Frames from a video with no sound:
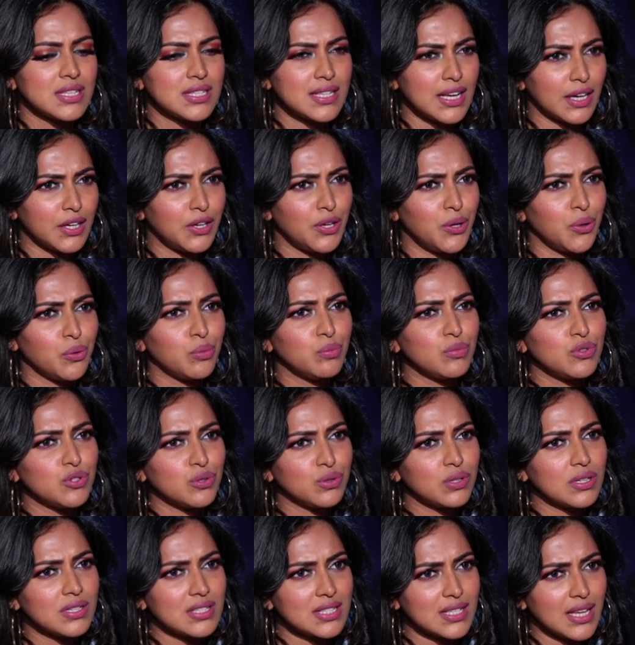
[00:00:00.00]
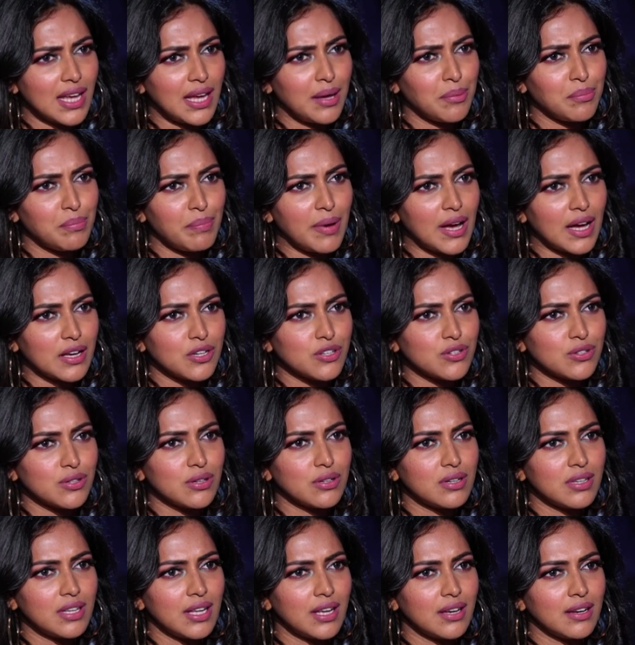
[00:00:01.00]
succumb to the same
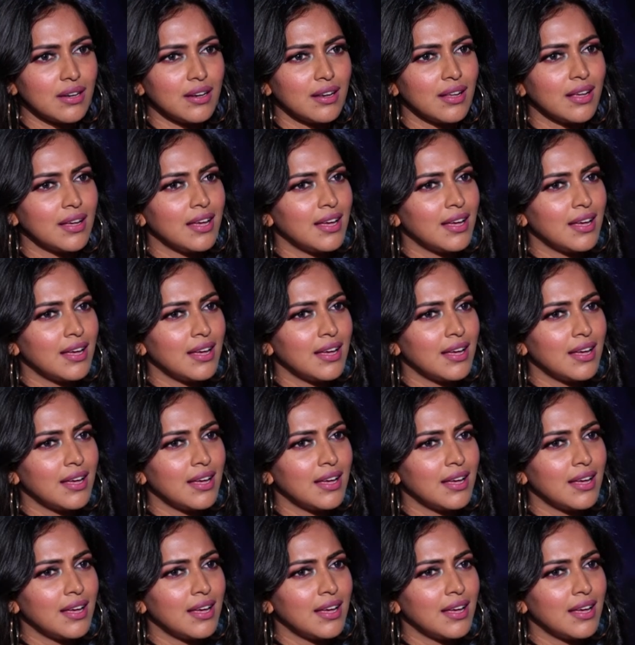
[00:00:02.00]
pattern, then